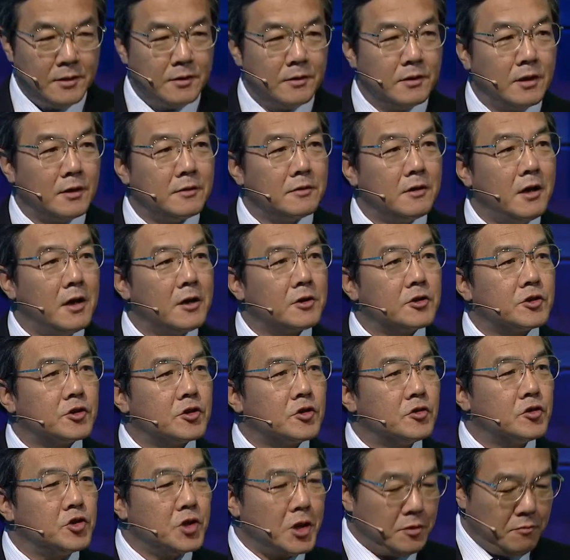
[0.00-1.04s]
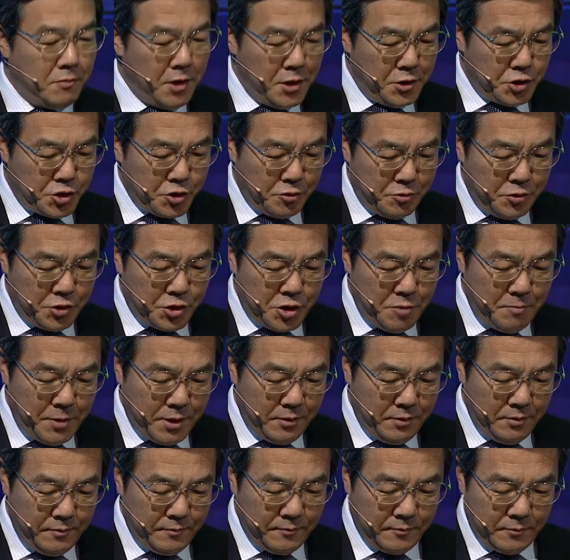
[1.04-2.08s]
The next generation
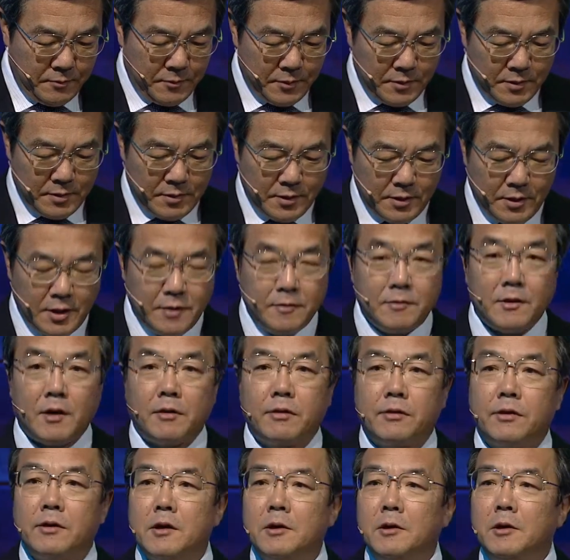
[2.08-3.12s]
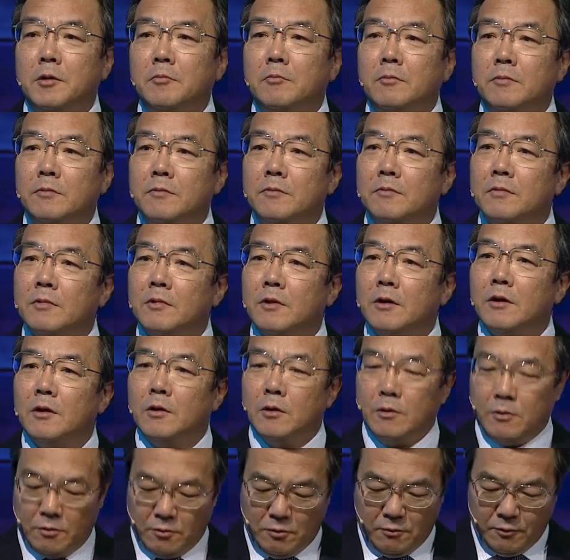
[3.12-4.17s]
shipping is the theme
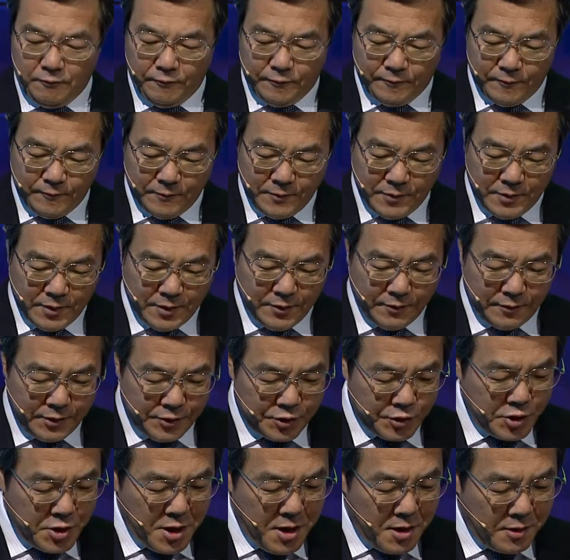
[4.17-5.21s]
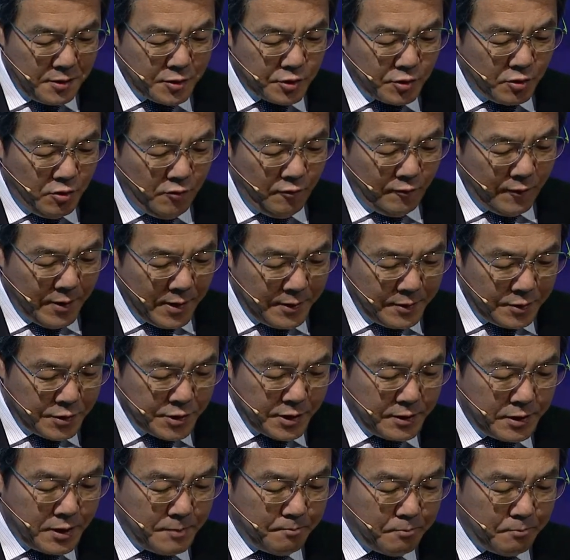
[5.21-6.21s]
of this year's conference, and I